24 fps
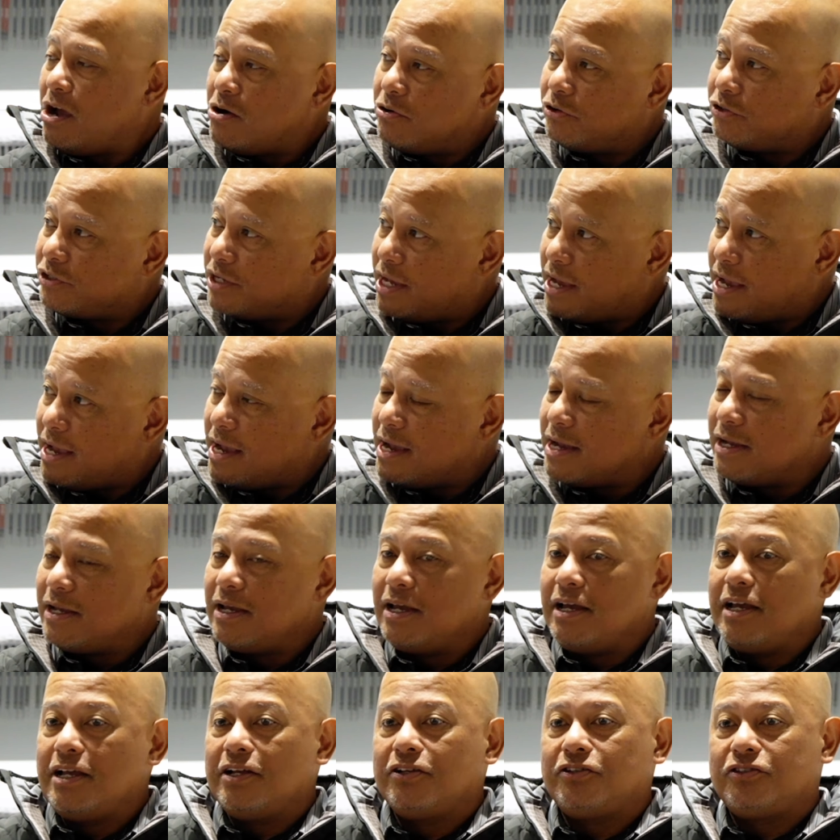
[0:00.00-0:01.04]
Jose,
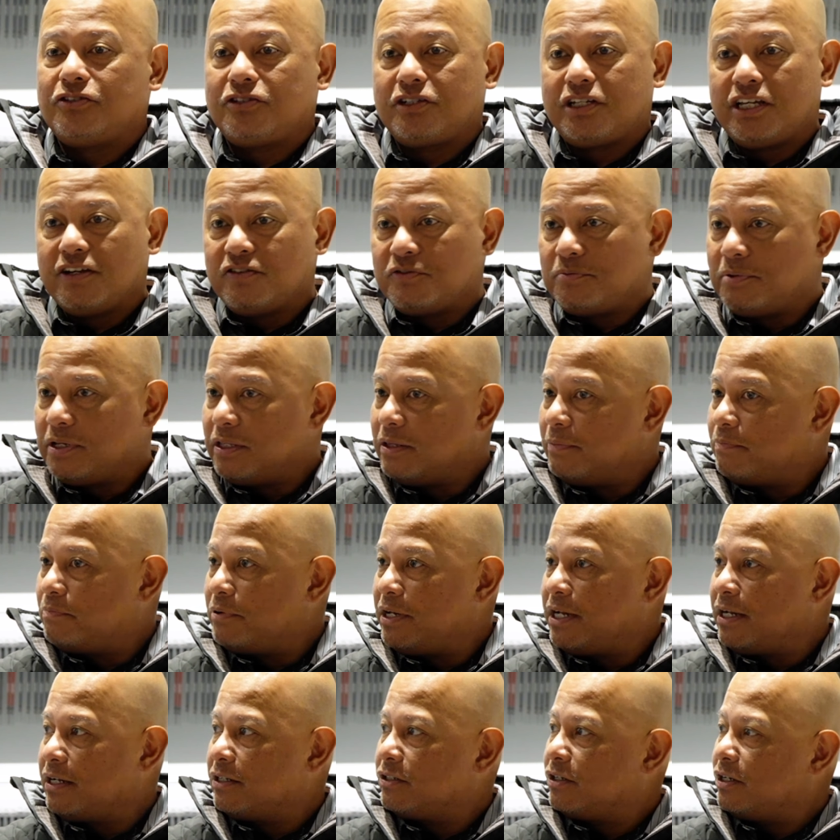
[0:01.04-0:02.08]
gives me the
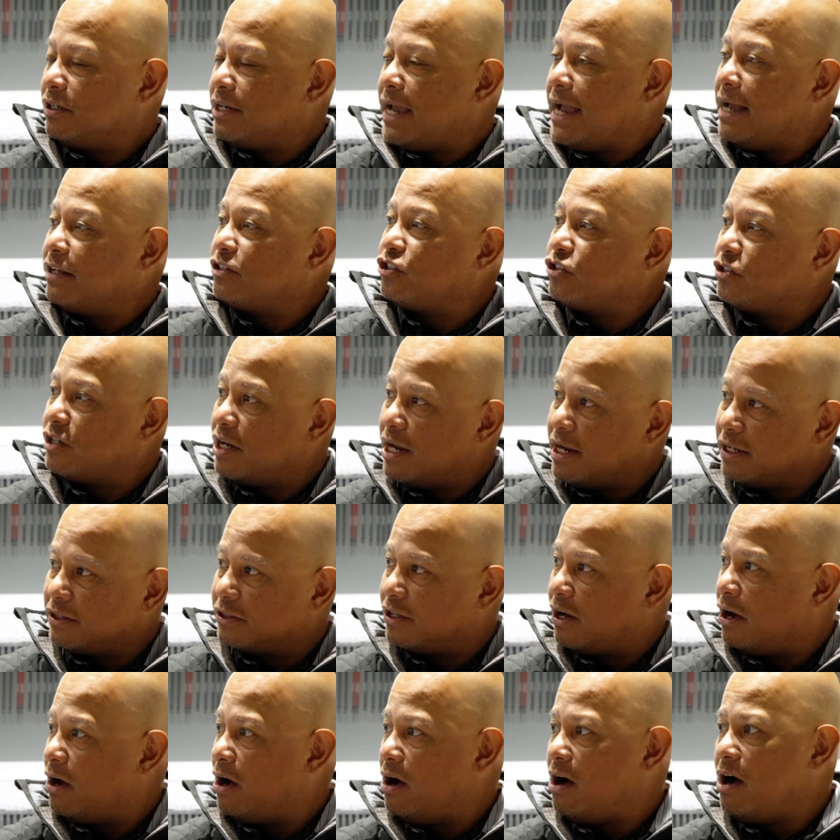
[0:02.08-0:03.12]
big handshake,
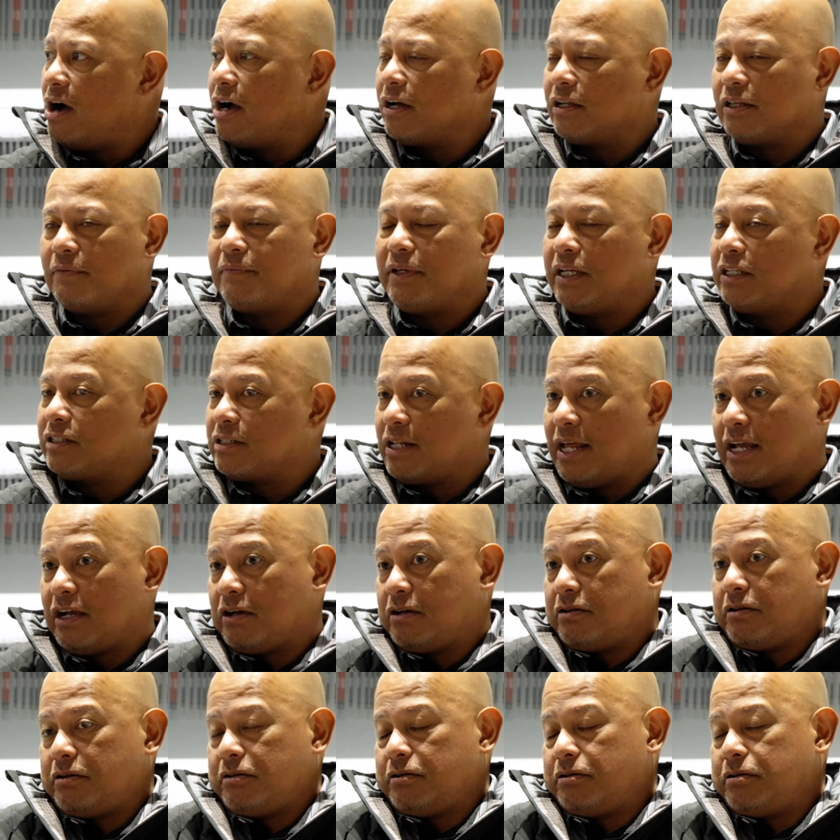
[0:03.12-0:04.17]
the hug. And yeah. it's like,
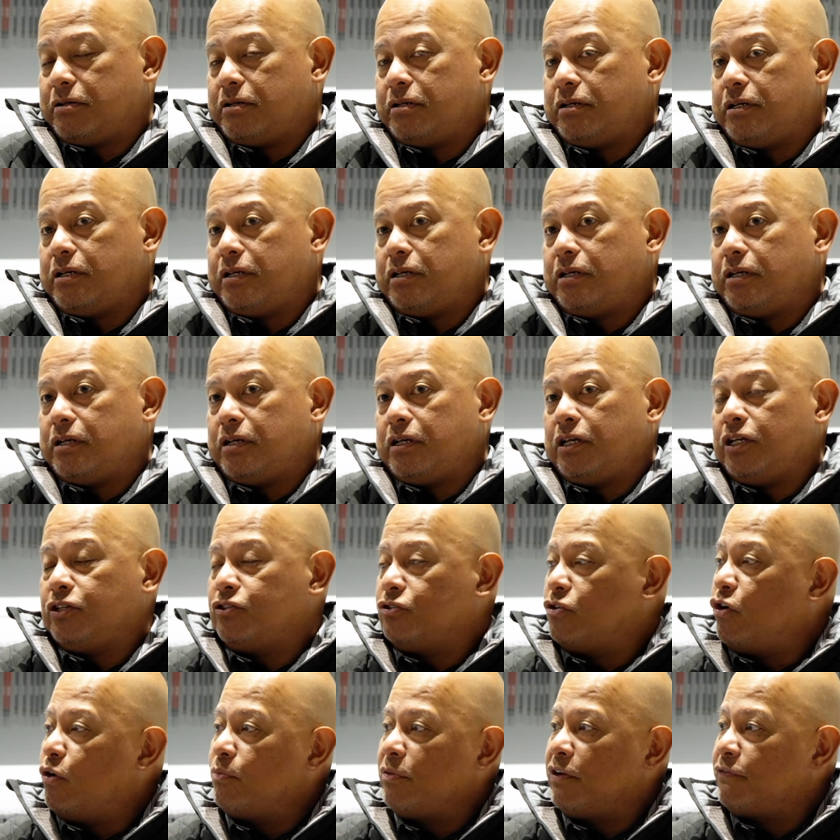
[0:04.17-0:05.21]
He's
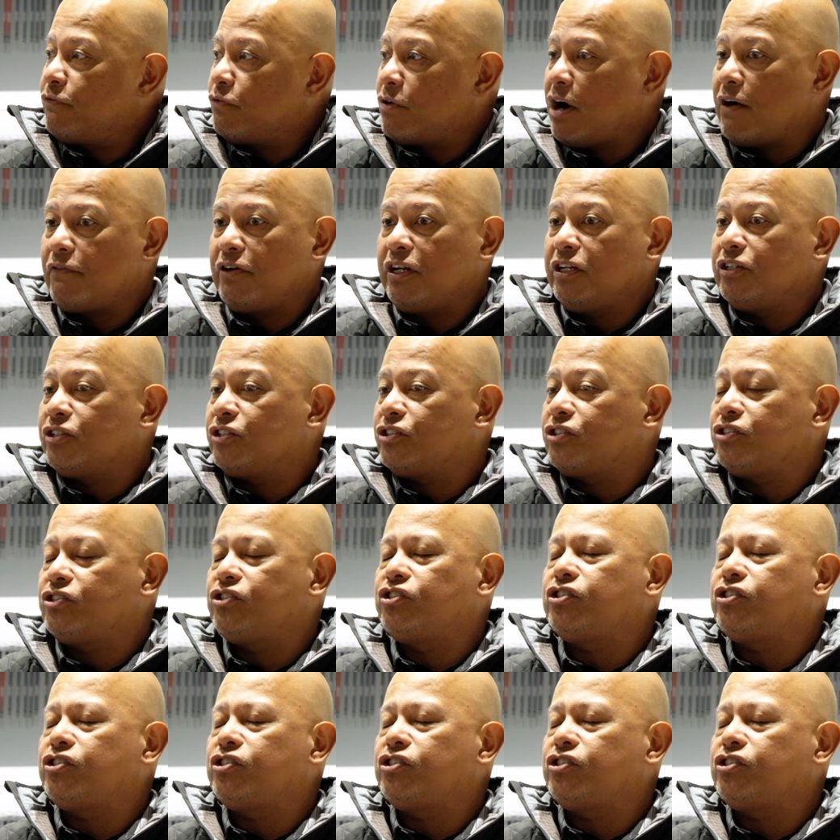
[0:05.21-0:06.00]
known me forever. He's yeah.